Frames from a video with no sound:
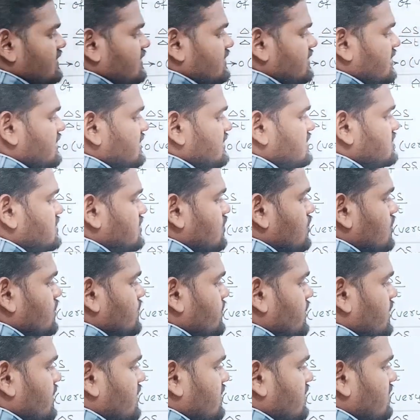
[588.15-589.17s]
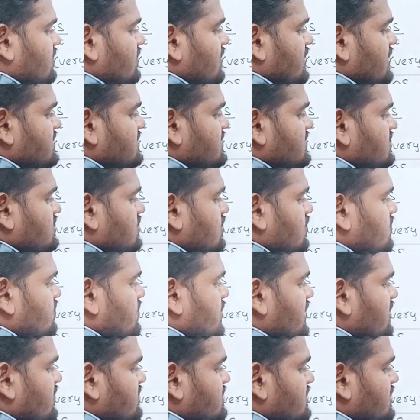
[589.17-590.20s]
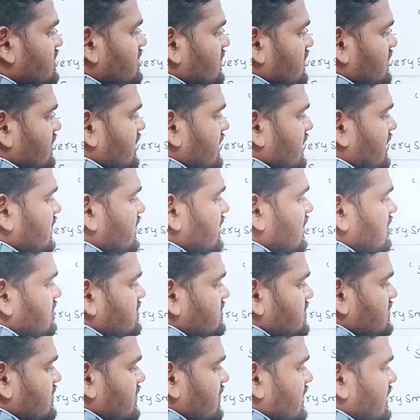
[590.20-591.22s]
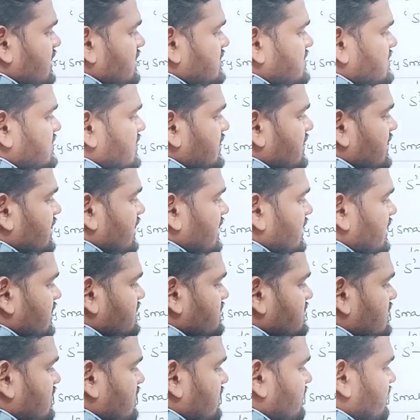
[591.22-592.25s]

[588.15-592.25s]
then the slope, what is the slope gives? It gives instantaneous